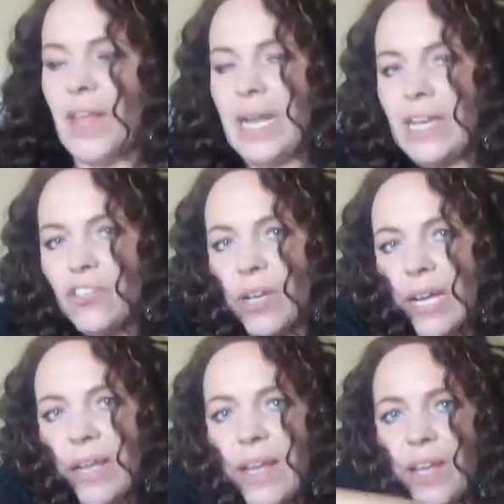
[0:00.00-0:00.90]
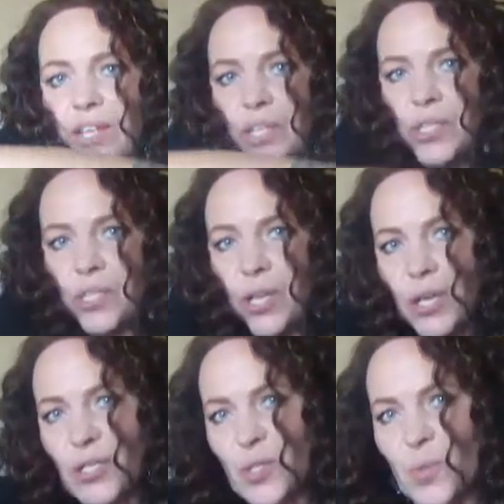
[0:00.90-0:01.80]
and then literally just
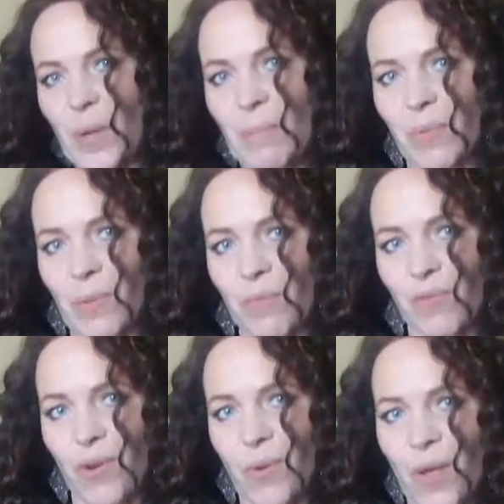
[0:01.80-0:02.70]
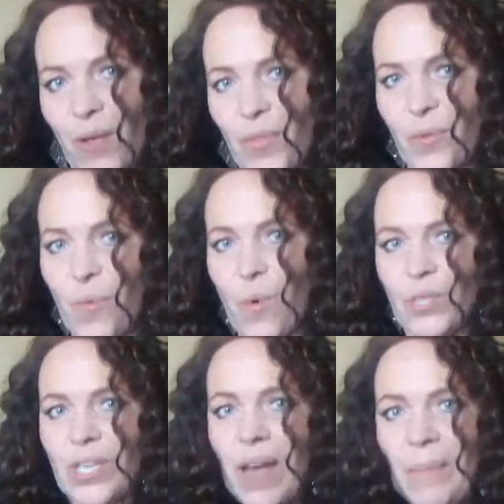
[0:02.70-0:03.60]
sweep them through the
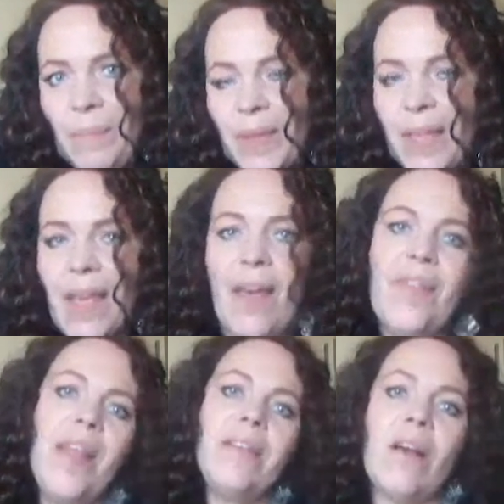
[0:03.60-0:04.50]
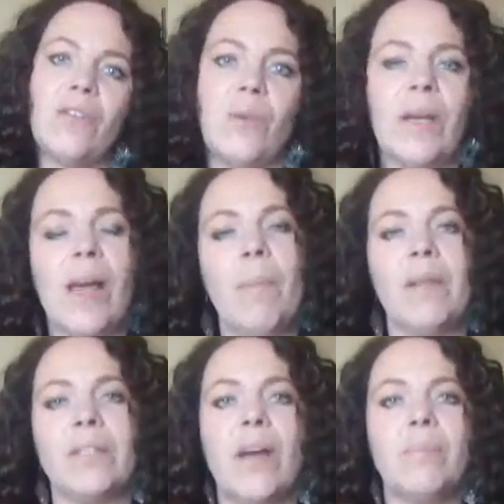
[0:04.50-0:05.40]
water, and then I'll do it a
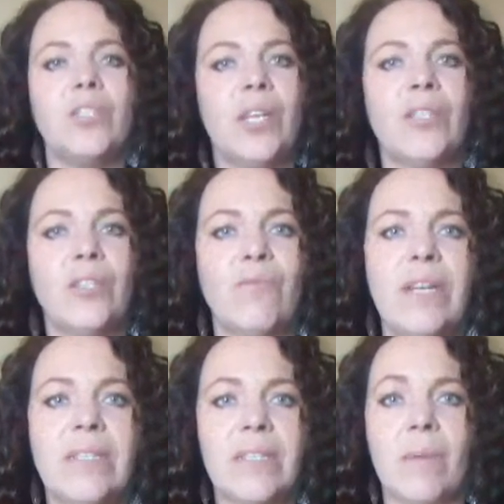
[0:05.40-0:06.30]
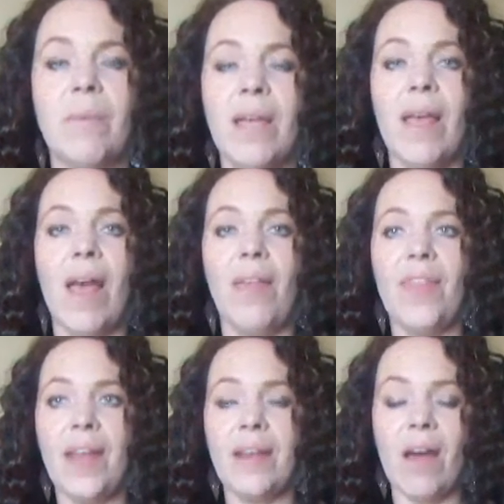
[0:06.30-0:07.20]
couple of times just to rinse them,
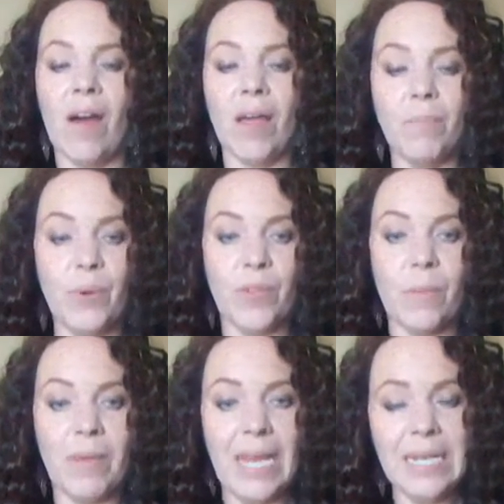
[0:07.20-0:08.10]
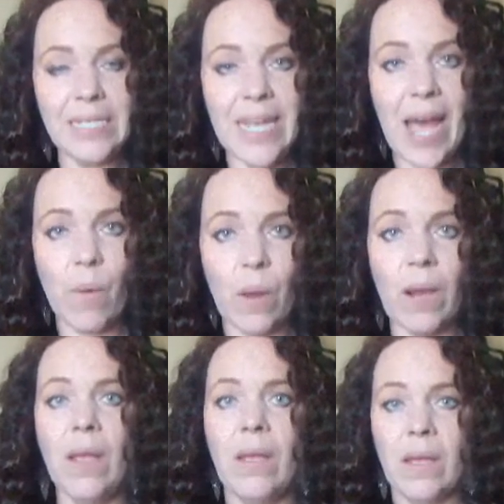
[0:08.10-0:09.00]
and then I put them in a
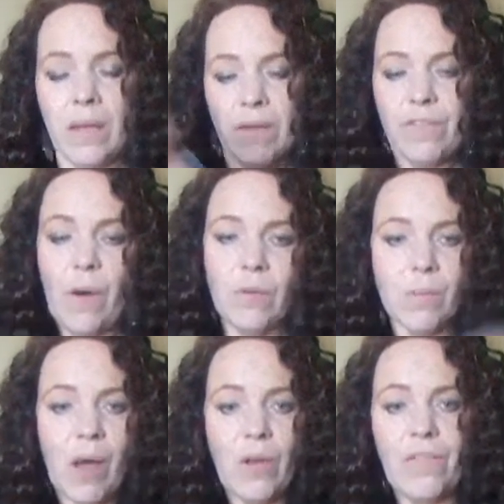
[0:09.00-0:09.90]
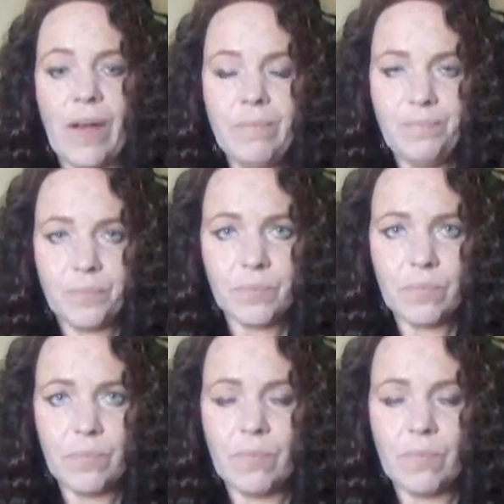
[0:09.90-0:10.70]
towel, fold them over,